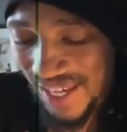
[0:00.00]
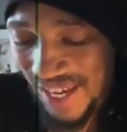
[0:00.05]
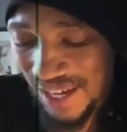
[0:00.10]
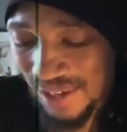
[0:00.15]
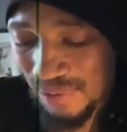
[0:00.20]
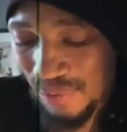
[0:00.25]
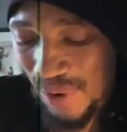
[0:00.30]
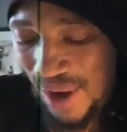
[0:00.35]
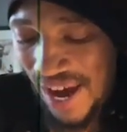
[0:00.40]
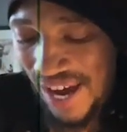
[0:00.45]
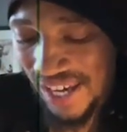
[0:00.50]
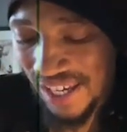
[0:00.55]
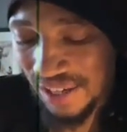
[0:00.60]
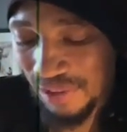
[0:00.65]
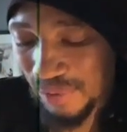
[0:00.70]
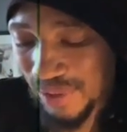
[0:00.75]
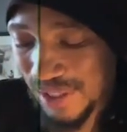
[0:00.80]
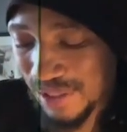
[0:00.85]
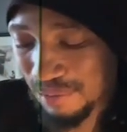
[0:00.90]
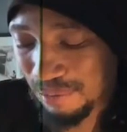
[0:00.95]
and why
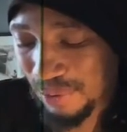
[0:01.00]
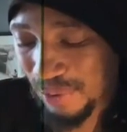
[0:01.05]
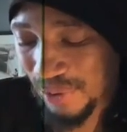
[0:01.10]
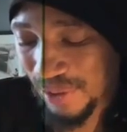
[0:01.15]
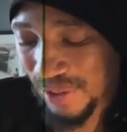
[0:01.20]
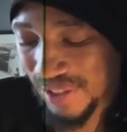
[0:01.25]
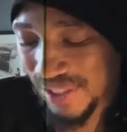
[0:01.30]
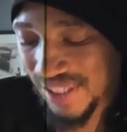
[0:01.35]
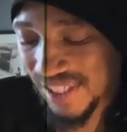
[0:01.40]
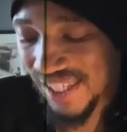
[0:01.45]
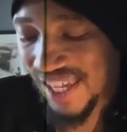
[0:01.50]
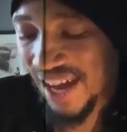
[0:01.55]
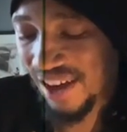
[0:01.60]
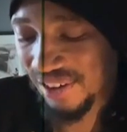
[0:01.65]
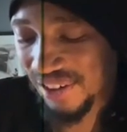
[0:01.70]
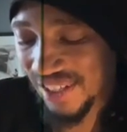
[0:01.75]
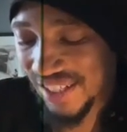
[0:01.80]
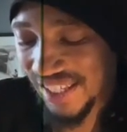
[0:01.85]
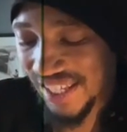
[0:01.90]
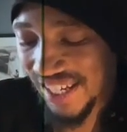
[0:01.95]
it was important to
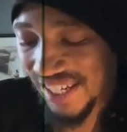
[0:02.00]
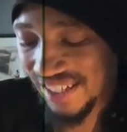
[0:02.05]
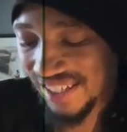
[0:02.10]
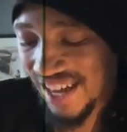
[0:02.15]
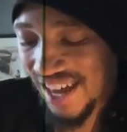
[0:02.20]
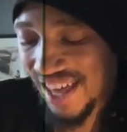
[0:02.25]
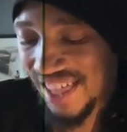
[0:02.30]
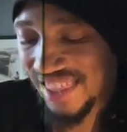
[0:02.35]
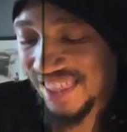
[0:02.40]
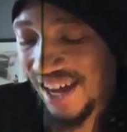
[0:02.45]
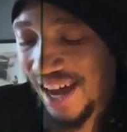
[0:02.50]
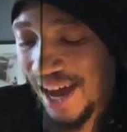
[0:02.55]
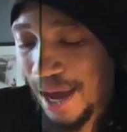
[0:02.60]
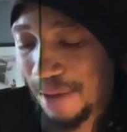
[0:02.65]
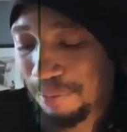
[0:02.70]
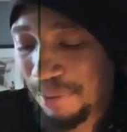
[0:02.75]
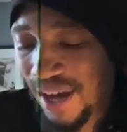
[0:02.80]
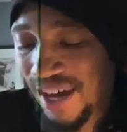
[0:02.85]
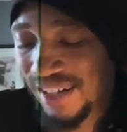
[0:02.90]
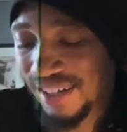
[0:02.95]
calculate the
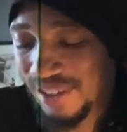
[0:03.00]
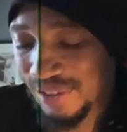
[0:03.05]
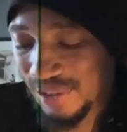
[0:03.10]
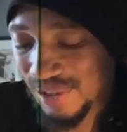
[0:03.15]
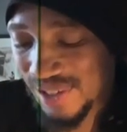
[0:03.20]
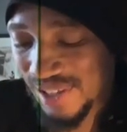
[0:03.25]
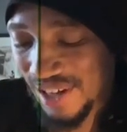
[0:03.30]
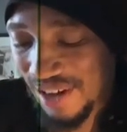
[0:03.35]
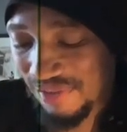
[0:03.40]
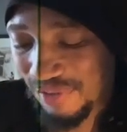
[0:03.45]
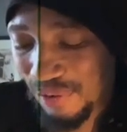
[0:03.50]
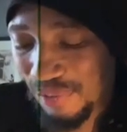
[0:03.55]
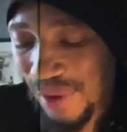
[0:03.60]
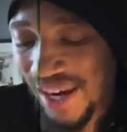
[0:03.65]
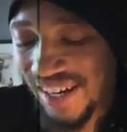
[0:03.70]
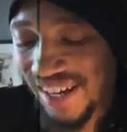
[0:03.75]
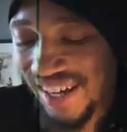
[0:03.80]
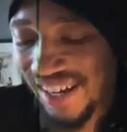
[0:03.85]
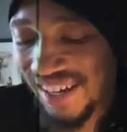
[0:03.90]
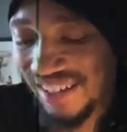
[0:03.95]
hypotenuse of a
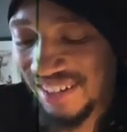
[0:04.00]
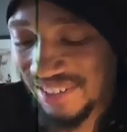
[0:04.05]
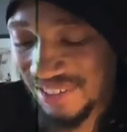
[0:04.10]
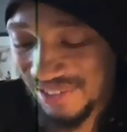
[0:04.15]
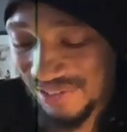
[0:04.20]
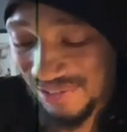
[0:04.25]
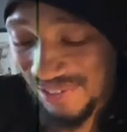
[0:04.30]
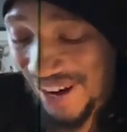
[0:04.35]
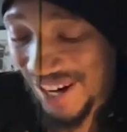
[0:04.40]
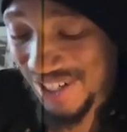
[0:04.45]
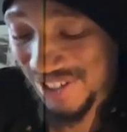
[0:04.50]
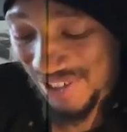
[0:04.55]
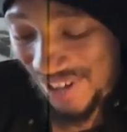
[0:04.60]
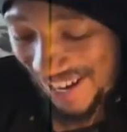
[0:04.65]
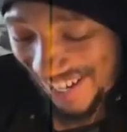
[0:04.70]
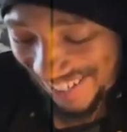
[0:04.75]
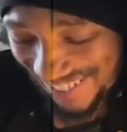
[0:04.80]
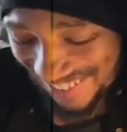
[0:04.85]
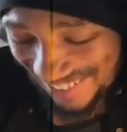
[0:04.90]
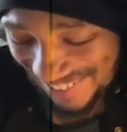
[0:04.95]
right angle, right
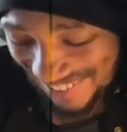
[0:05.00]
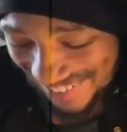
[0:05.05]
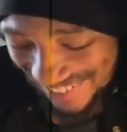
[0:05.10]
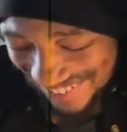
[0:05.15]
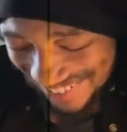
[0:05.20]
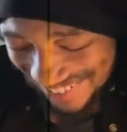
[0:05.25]
triangle.